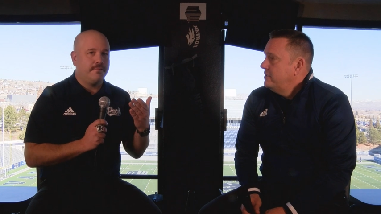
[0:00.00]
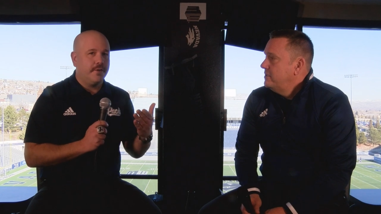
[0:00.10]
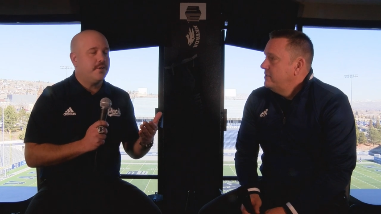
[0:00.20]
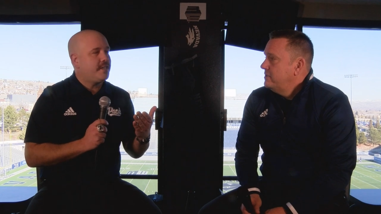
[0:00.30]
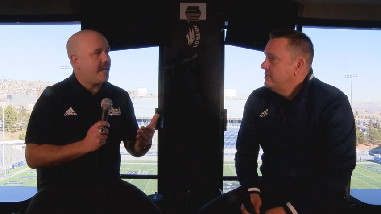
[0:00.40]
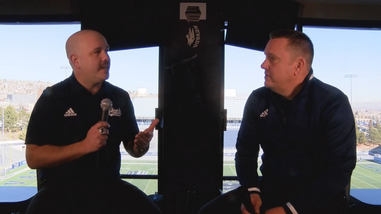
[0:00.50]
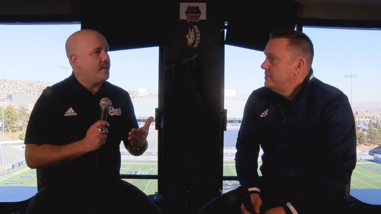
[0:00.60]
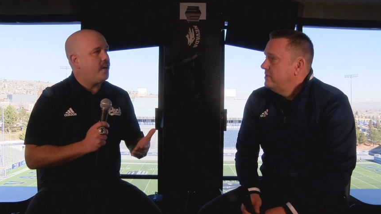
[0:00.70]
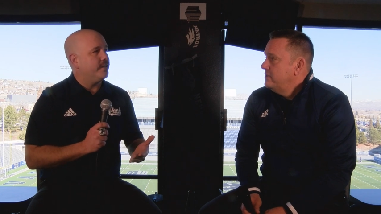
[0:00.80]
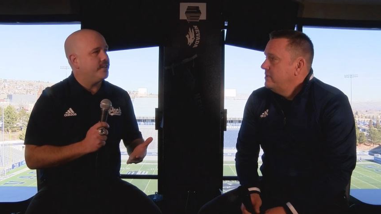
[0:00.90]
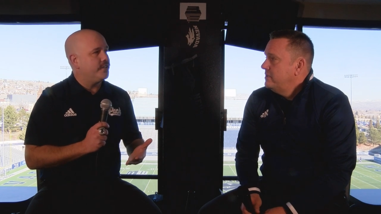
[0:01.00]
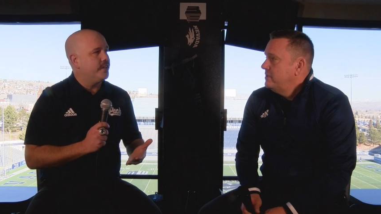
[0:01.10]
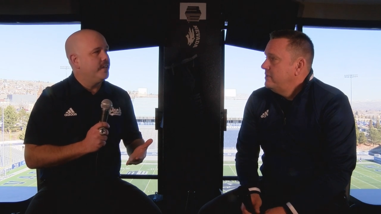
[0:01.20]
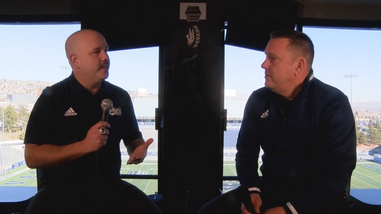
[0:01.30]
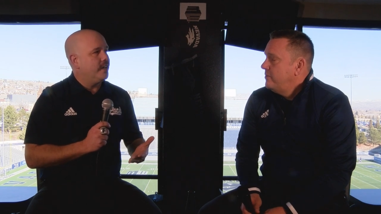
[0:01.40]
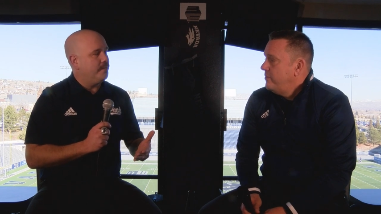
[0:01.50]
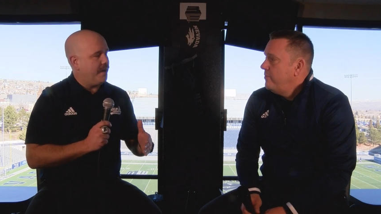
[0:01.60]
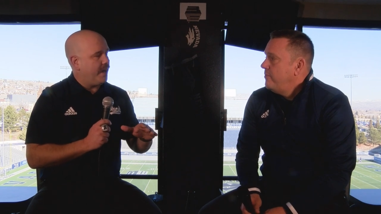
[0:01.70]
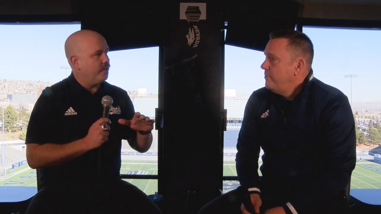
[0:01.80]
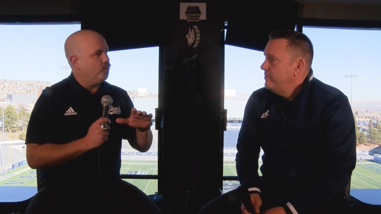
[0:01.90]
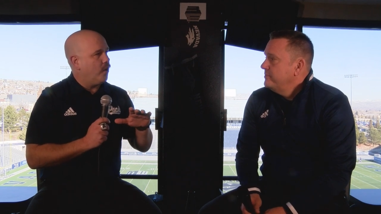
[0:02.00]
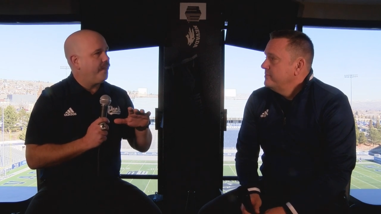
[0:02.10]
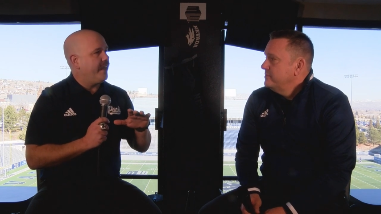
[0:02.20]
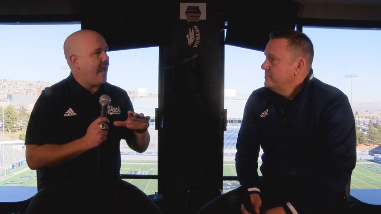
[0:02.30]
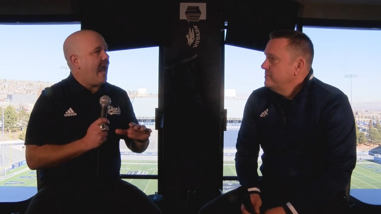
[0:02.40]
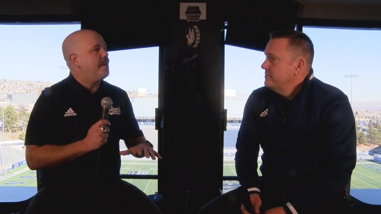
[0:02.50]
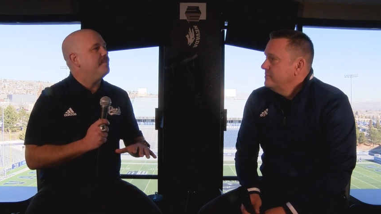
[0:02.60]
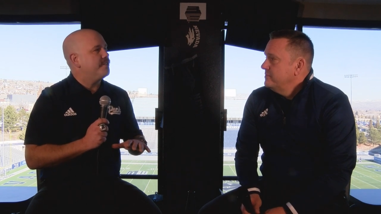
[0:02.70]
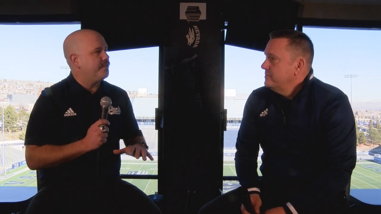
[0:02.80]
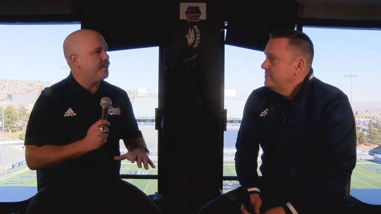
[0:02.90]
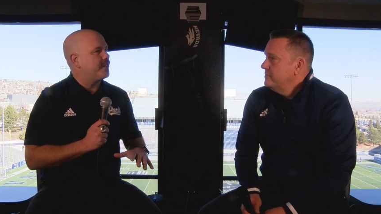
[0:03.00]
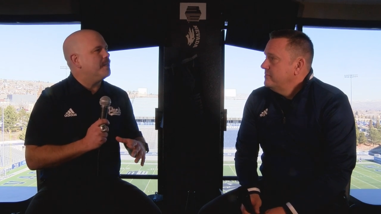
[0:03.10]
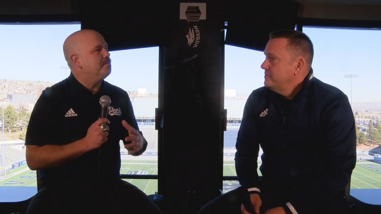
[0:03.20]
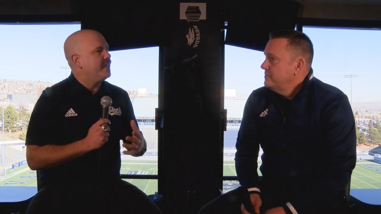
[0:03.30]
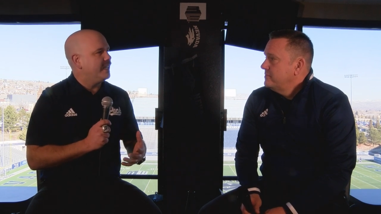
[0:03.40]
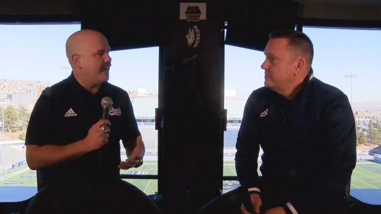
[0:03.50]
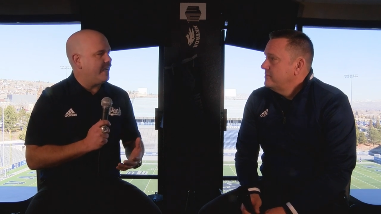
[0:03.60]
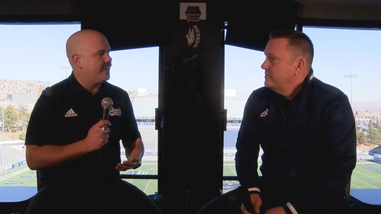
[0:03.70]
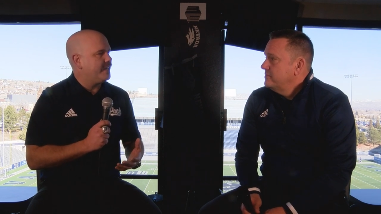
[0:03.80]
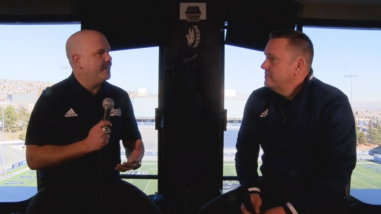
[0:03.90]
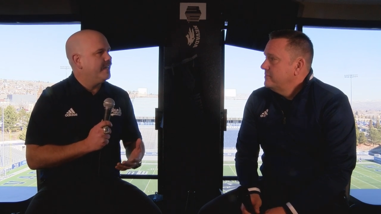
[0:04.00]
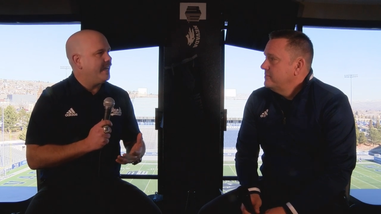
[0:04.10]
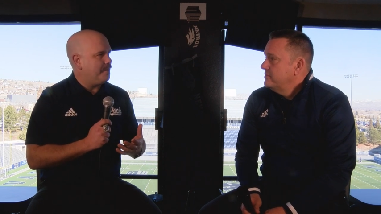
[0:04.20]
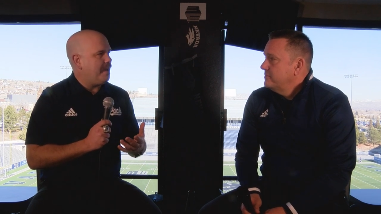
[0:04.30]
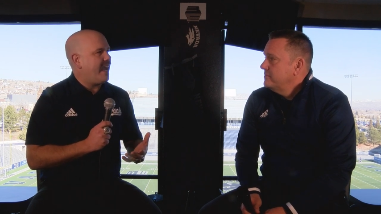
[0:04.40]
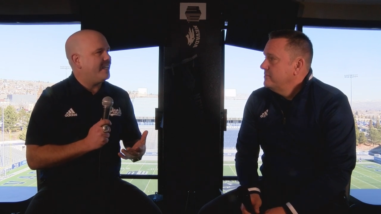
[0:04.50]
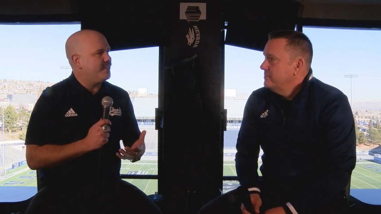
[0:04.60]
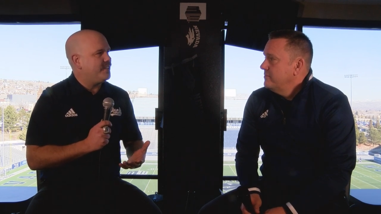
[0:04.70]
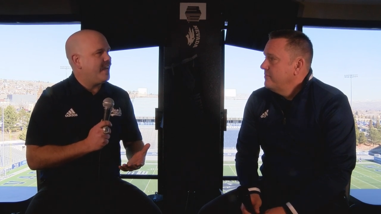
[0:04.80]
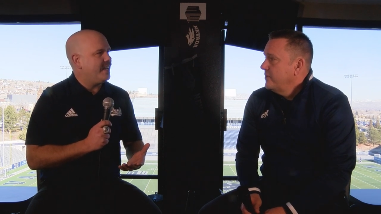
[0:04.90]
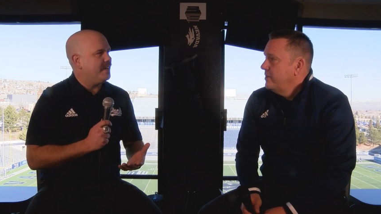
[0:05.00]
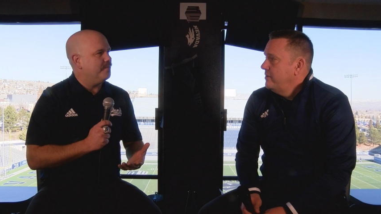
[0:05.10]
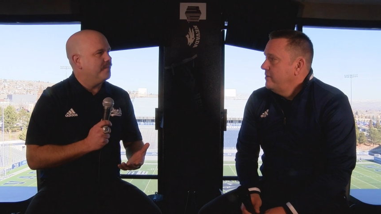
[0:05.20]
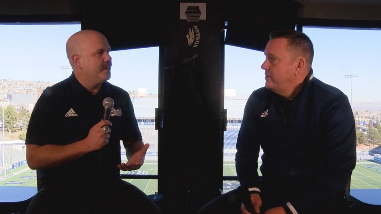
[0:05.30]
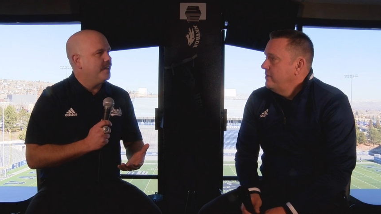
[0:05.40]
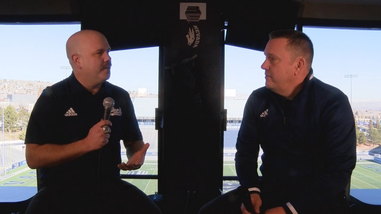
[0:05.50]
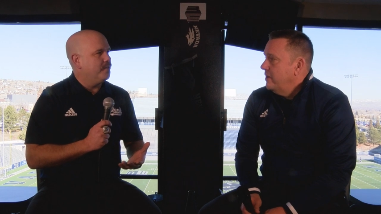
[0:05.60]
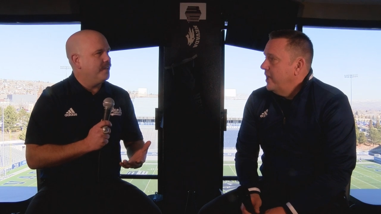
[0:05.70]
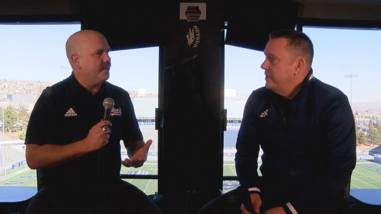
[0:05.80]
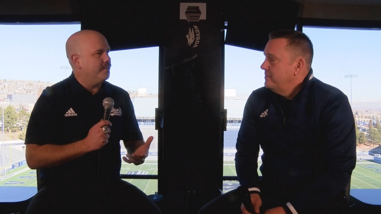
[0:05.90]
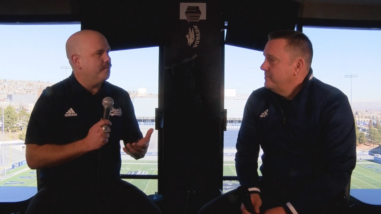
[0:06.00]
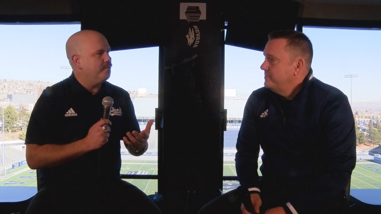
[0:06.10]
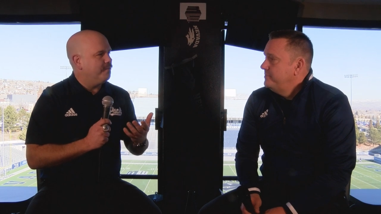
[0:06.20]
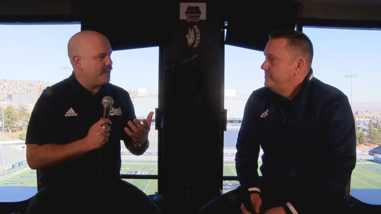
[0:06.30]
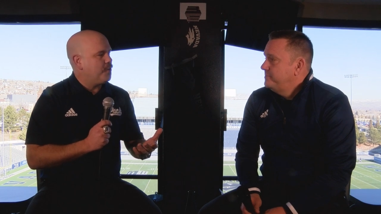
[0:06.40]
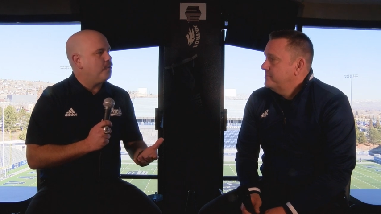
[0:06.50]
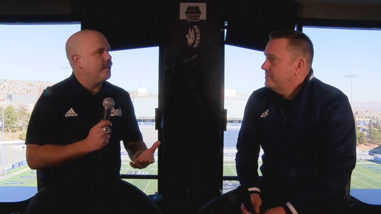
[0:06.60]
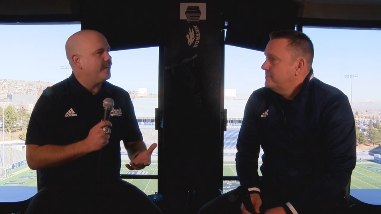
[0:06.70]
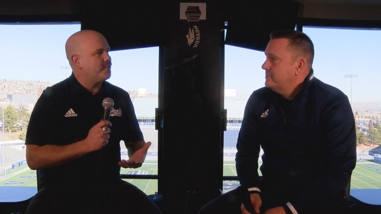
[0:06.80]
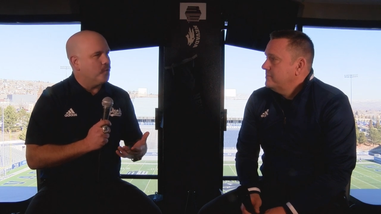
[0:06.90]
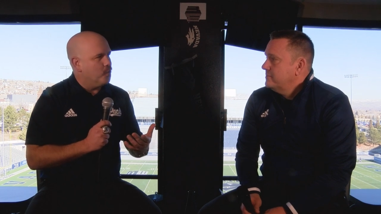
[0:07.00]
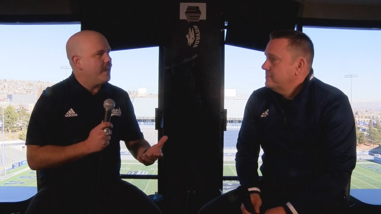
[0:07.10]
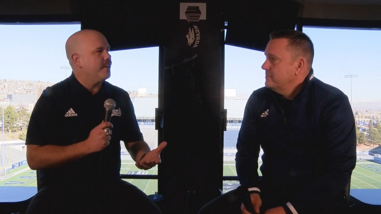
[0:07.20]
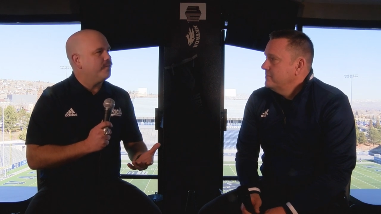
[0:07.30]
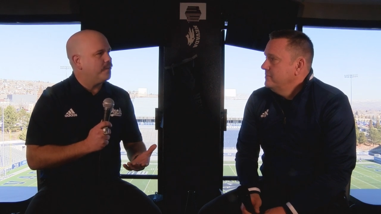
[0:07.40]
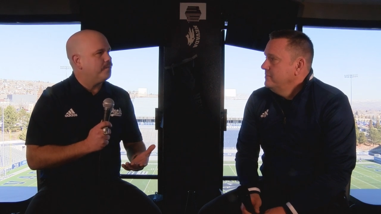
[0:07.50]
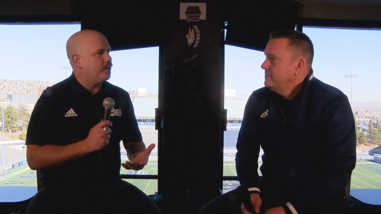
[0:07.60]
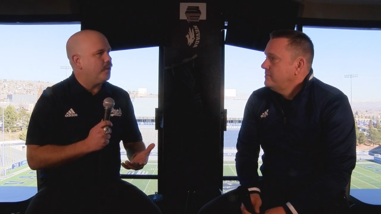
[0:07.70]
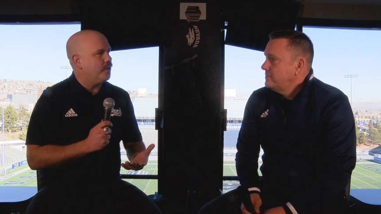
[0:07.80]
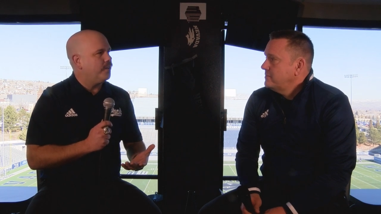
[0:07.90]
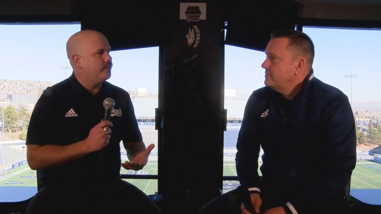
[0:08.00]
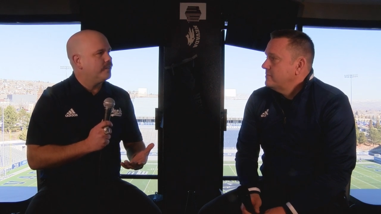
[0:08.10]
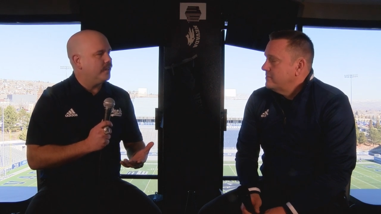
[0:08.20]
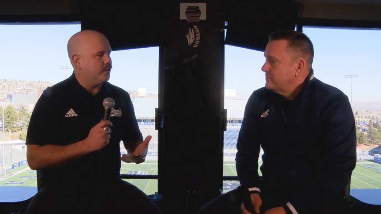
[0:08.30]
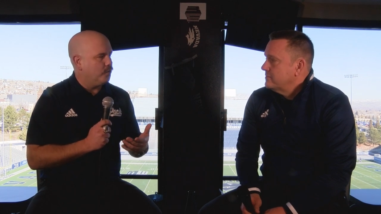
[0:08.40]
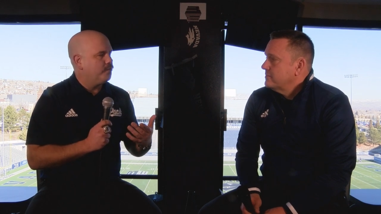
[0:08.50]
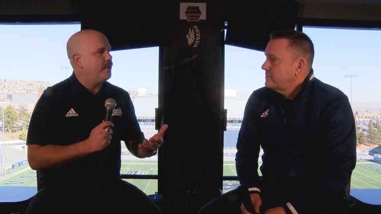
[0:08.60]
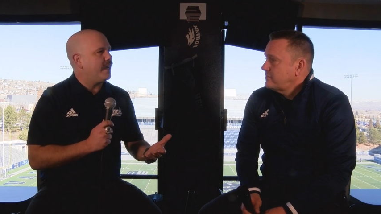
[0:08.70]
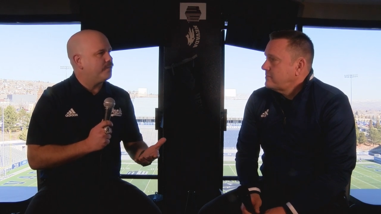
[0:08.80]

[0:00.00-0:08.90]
Speaker 1: firsthand knowledge about what the atmosphere can be like at Mackey Stadium right. with a victorious, a winning football uh, Wolfpack